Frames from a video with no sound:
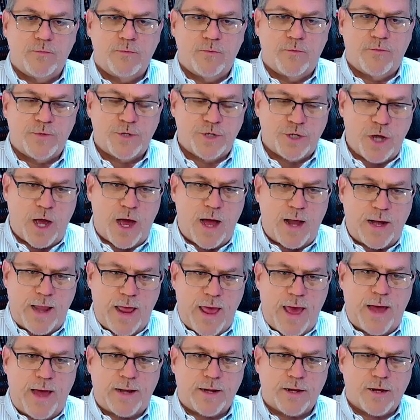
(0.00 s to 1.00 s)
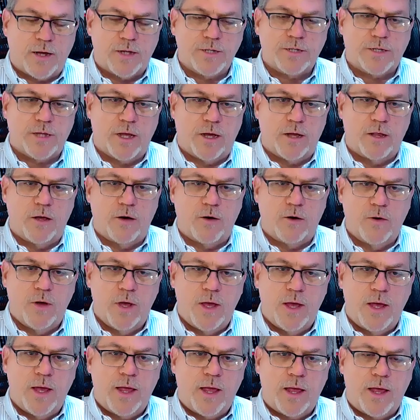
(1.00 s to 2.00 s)
shot at Costello,
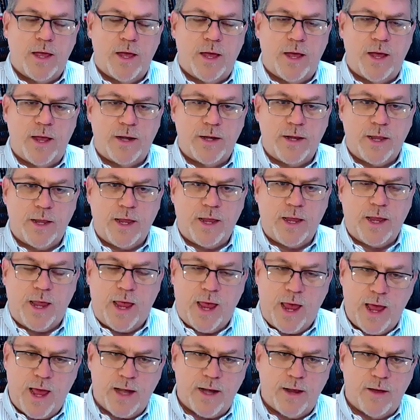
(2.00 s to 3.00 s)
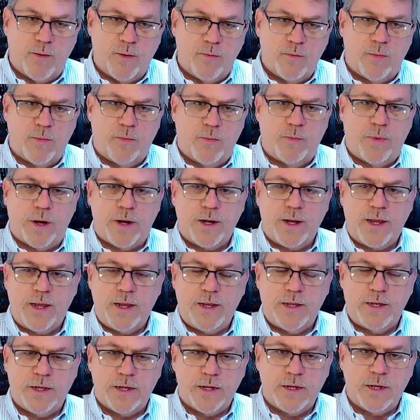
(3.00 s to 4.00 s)
and he hit him, but he
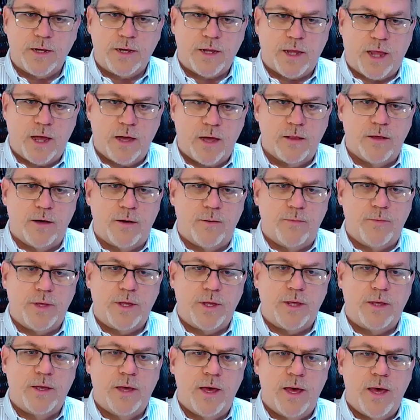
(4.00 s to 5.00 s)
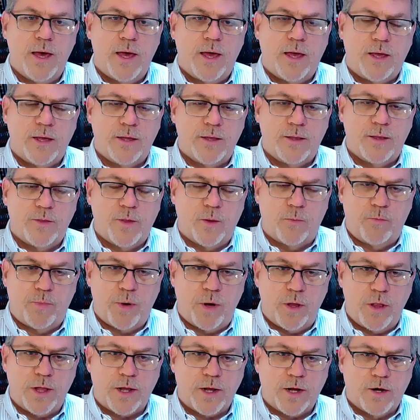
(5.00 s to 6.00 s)
didn't kill him. The
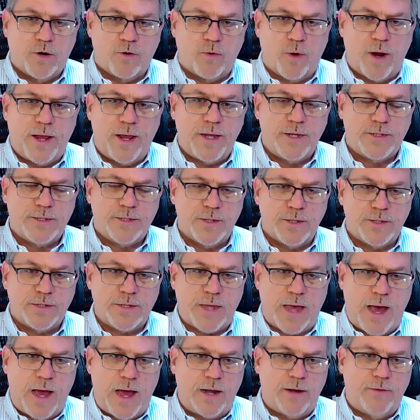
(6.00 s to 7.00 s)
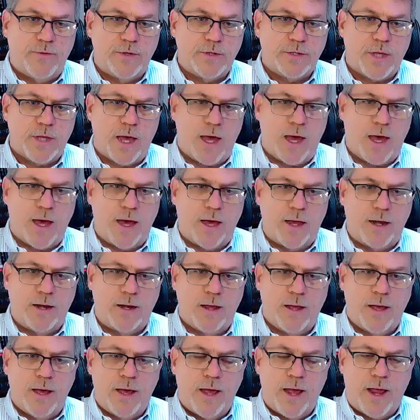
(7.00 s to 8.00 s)
bullet grazed the side of his head,
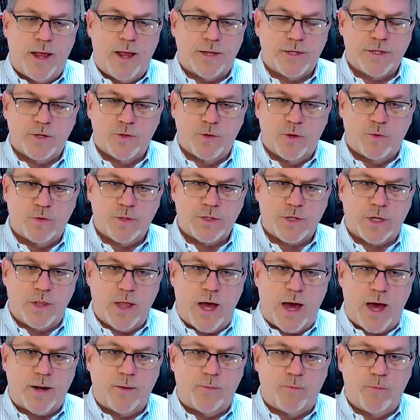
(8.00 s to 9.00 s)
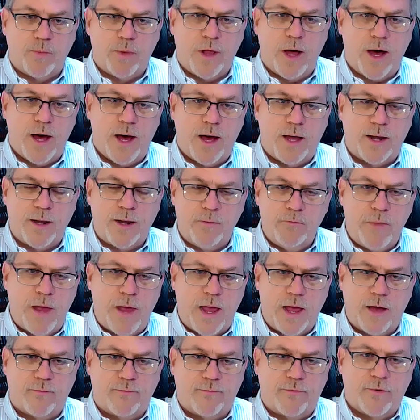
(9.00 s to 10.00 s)
and so there was a lot of blood. It
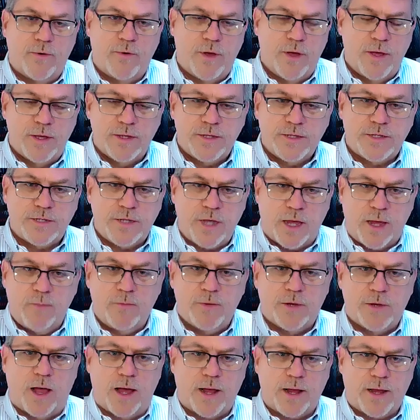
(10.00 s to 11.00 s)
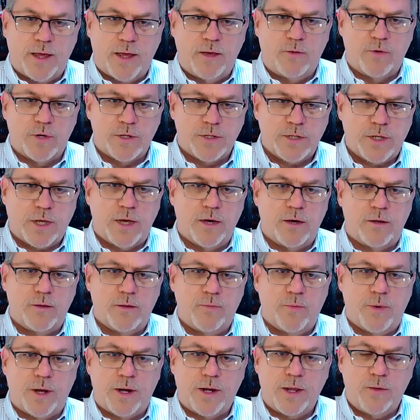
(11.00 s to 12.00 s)
may have seemed like he was
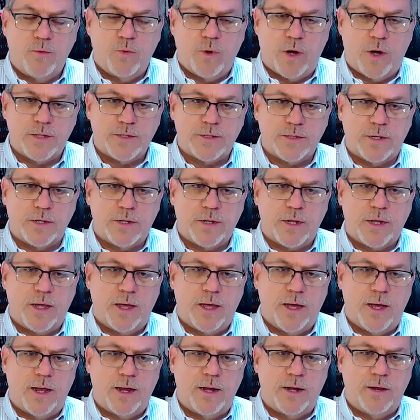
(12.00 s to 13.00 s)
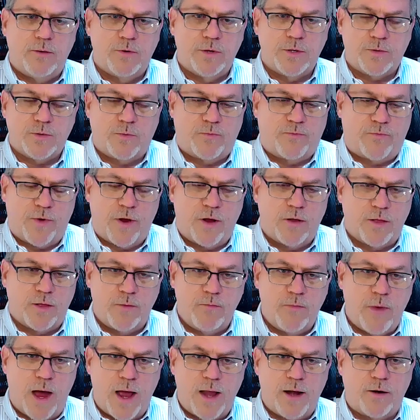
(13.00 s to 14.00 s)
killed, but he wasn't, and it was fairly
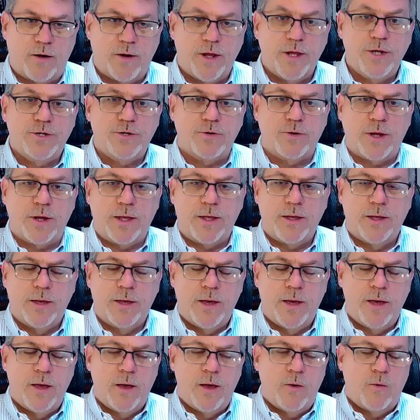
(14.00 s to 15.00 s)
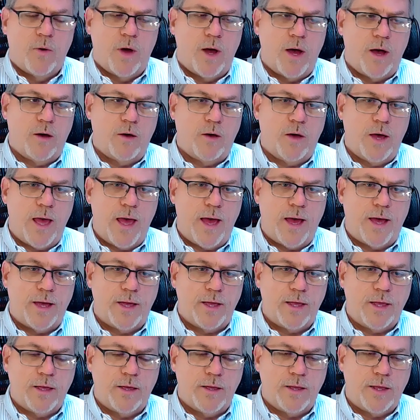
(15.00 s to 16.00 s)
minor injury. Well,
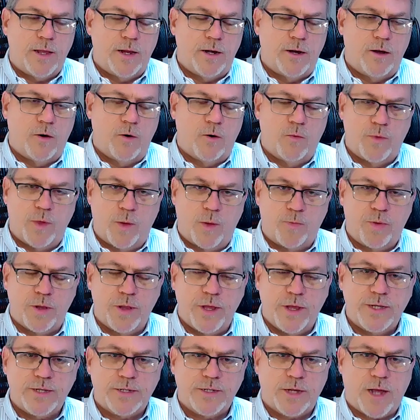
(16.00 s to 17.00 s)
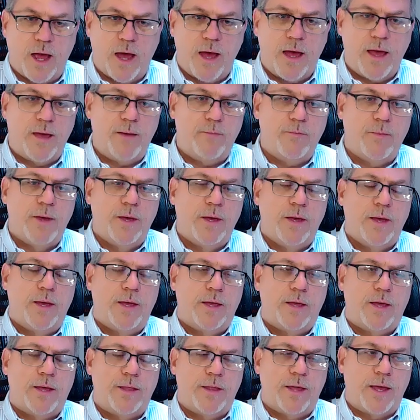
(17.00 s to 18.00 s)
the police came,
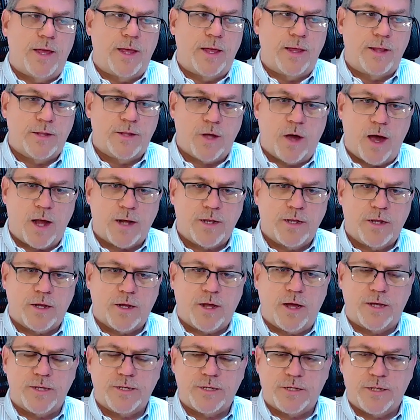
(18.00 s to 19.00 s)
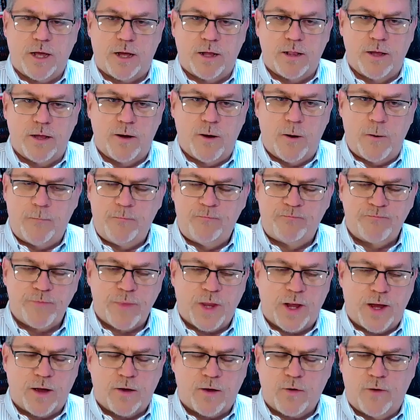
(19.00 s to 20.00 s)
they talked to Costello.
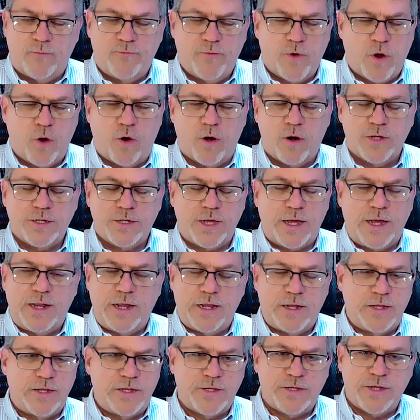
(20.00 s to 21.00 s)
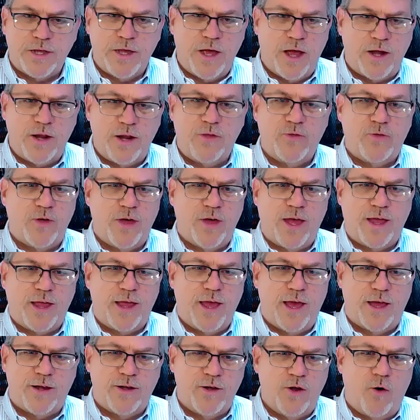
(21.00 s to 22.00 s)
Of course, he didn't see anything.
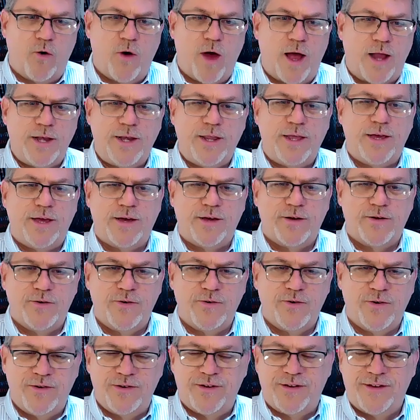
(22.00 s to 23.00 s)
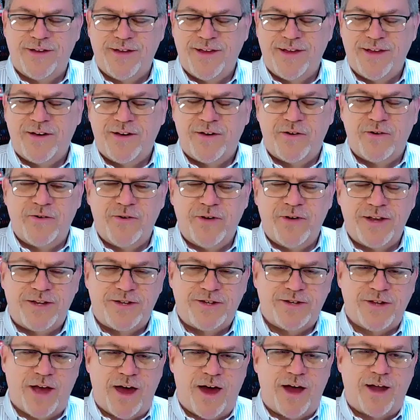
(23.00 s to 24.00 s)
He had no idea who had
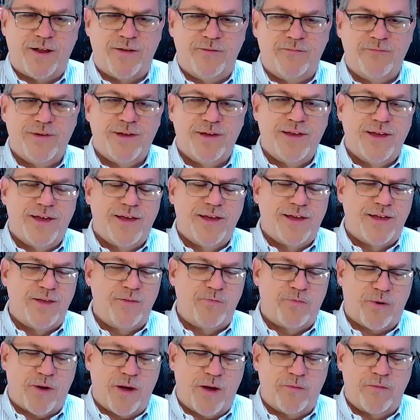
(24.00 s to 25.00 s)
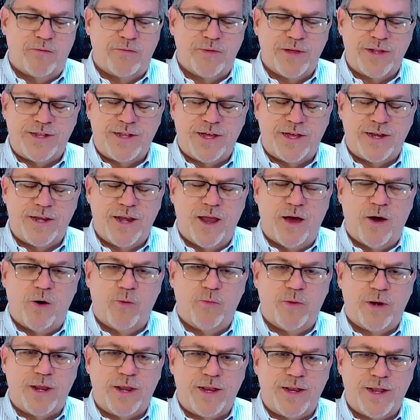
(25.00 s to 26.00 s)
shot him. He probably did know,
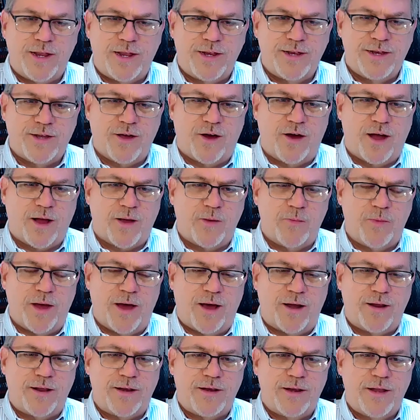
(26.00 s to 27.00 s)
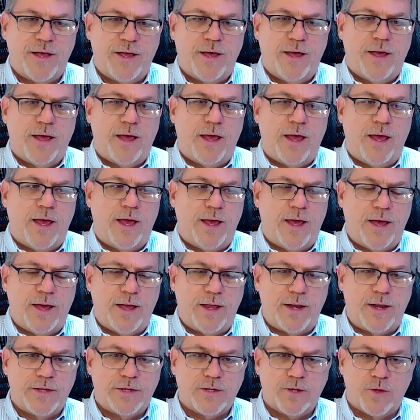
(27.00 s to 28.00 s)
but he didn't talk about it.
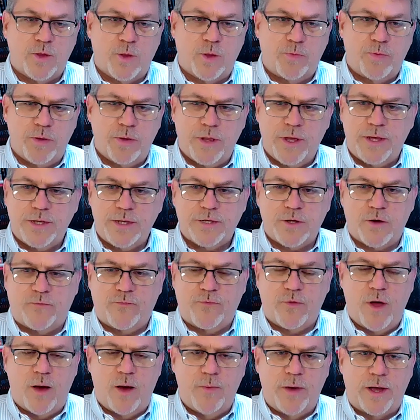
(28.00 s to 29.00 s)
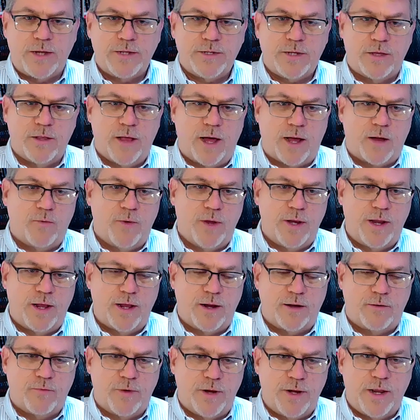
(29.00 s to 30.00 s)
And so the police are flummoxed. They're like, we
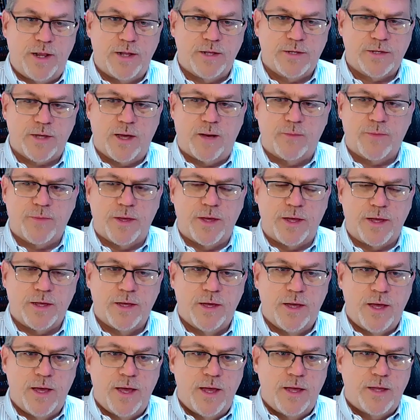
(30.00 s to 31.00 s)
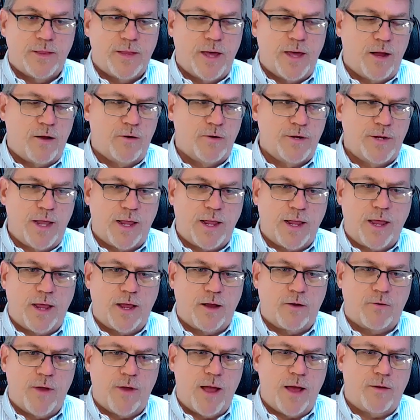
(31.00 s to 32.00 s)
need something. They're
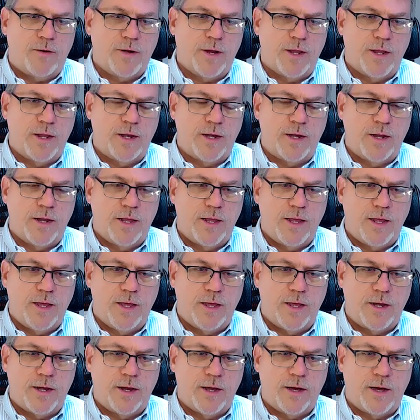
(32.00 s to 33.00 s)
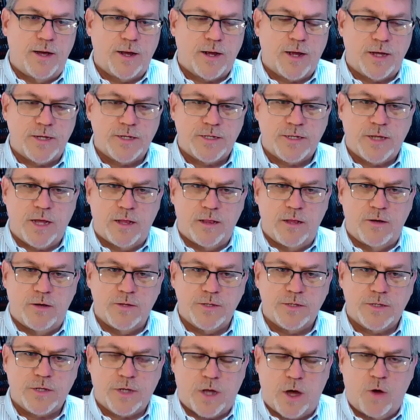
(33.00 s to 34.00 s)
digging around in
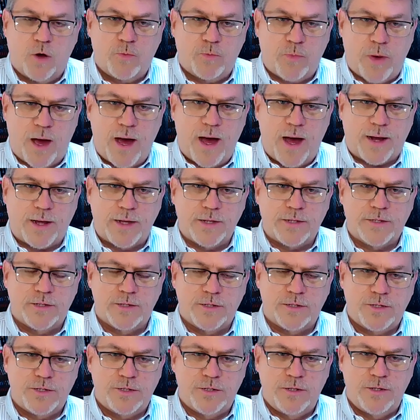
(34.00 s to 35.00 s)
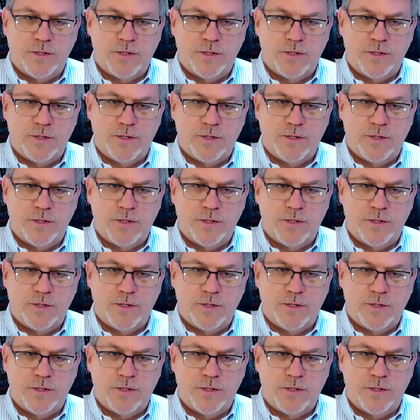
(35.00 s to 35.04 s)
Costello's coat pockets, his